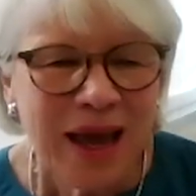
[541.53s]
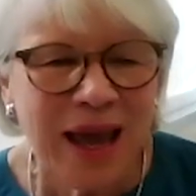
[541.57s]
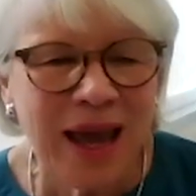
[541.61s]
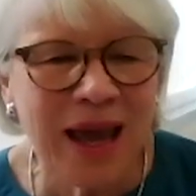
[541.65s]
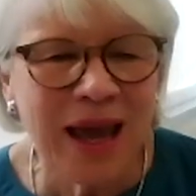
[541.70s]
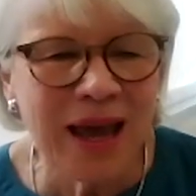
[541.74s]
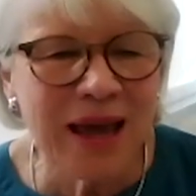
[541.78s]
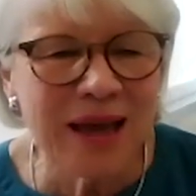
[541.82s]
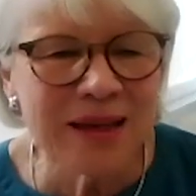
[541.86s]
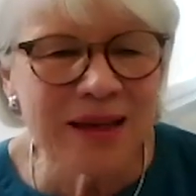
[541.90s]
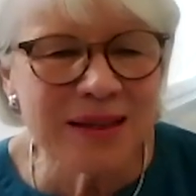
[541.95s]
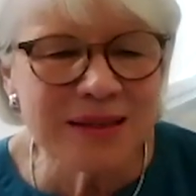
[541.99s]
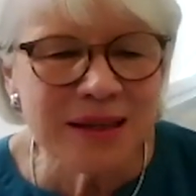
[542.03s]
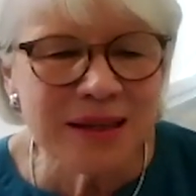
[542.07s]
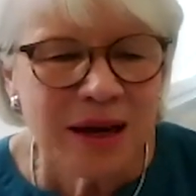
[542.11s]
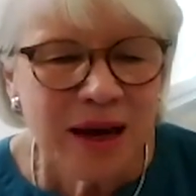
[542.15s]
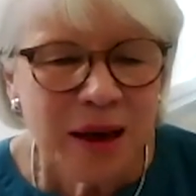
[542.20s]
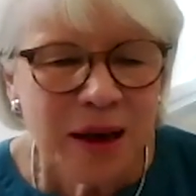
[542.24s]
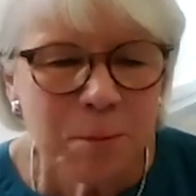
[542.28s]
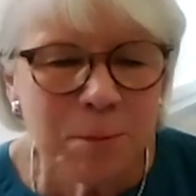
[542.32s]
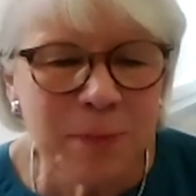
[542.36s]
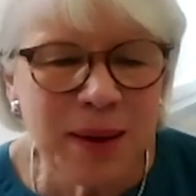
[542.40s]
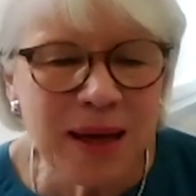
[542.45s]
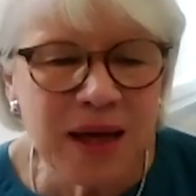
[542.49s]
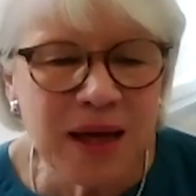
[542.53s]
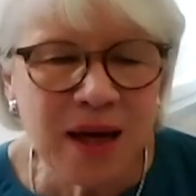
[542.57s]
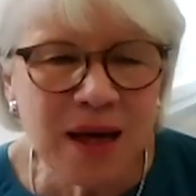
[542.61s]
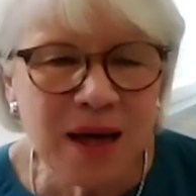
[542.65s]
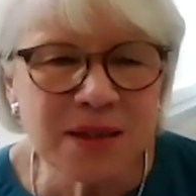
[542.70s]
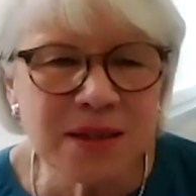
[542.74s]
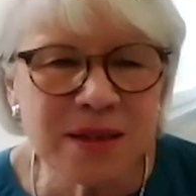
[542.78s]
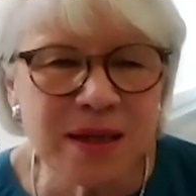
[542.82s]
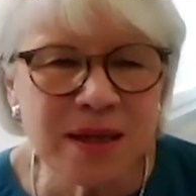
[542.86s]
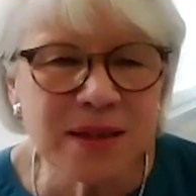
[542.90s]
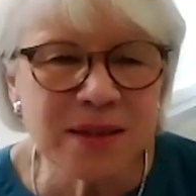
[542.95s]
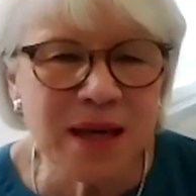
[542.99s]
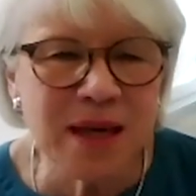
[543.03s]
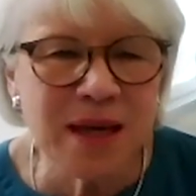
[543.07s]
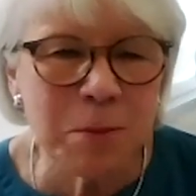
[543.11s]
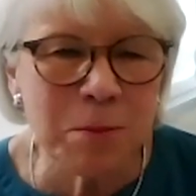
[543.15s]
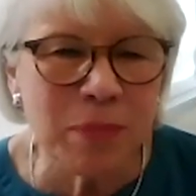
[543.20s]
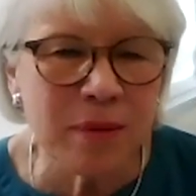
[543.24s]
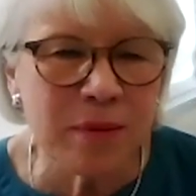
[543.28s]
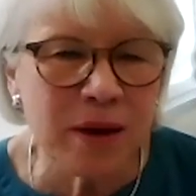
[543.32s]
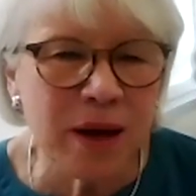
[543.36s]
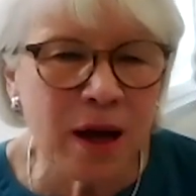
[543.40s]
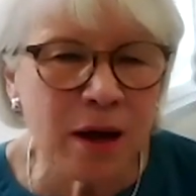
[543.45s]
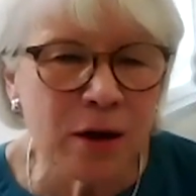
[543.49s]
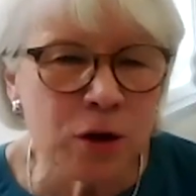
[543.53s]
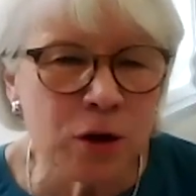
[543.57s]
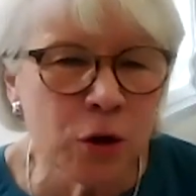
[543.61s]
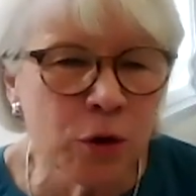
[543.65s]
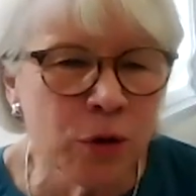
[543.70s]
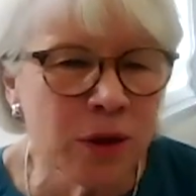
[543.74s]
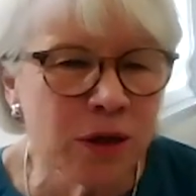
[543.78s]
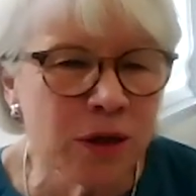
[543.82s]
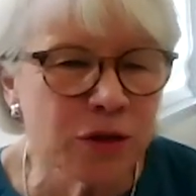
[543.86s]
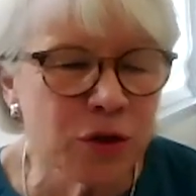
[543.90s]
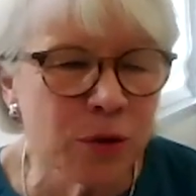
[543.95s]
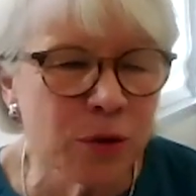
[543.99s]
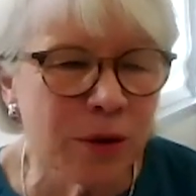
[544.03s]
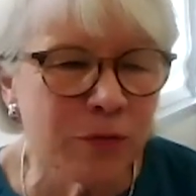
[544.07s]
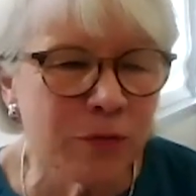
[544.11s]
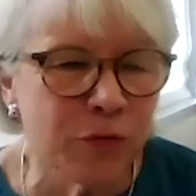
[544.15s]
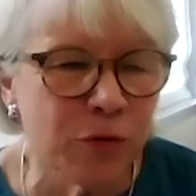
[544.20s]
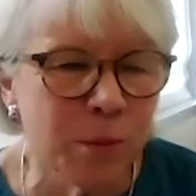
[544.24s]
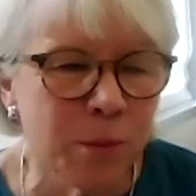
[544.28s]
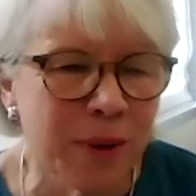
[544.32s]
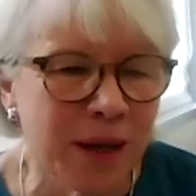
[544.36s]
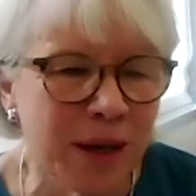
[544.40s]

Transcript: And because as I alluded to a few